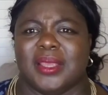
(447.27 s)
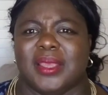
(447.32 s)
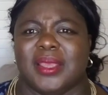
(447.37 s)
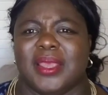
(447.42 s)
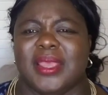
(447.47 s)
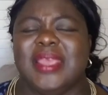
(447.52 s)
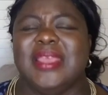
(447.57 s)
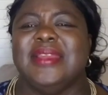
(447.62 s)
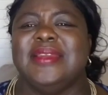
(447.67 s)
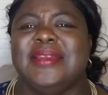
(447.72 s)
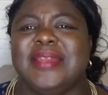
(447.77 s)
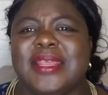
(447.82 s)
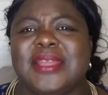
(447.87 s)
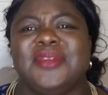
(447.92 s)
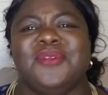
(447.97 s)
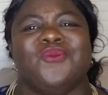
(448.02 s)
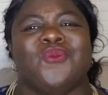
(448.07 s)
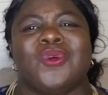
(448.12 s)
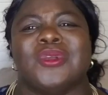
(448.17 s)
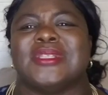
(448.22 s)
He
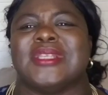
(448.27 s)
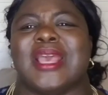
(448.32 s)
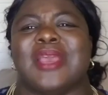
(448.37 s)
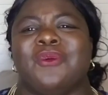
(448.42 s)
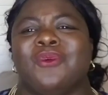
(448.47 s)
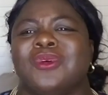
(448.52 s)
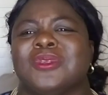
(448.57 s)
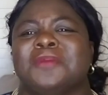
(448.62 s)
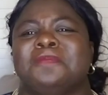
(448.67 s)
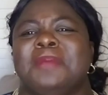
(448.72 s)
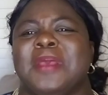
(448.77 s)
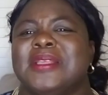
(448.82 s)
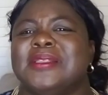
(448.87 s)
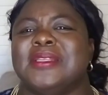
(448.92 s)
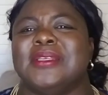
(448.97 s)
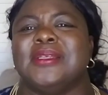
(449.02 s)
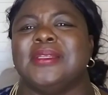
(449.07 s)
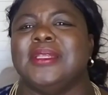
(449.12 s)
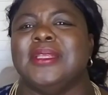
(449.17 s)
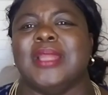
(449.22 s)
did what I was
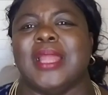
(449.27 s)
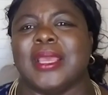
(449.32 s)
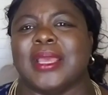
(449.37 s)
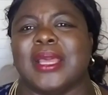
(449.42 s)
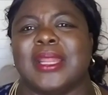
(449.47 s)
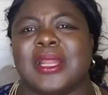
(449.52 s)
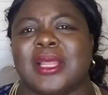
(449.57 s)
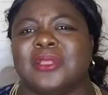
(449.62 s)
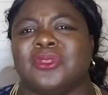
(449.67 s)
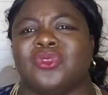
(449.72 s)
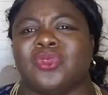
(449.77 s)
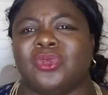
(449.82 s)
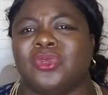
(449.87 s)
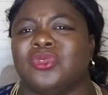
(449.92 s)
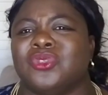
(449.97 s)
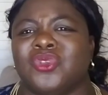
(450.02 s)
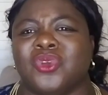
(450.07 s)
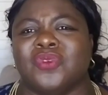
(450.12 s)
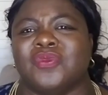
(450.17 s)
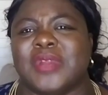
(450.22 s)
basically like an
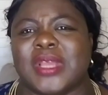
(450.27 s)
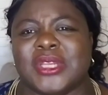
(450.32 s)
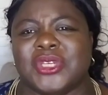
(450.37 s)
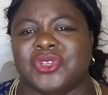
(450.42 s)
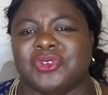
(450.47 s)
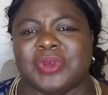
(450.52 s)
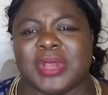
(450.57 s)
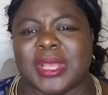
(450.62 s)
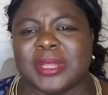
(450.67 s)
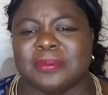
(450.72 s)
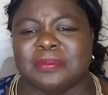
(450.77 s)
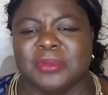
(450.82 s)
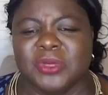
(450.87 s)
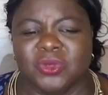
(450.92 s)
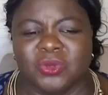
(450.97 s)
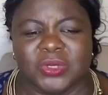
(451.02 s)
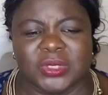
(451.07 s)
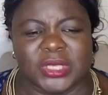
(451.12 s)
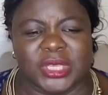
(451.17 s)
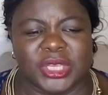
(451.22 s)
anthology of Nigerian
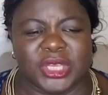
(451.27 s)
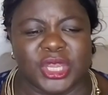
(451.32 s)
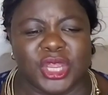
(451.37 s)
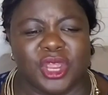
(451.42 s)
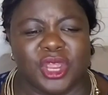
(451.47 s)
music,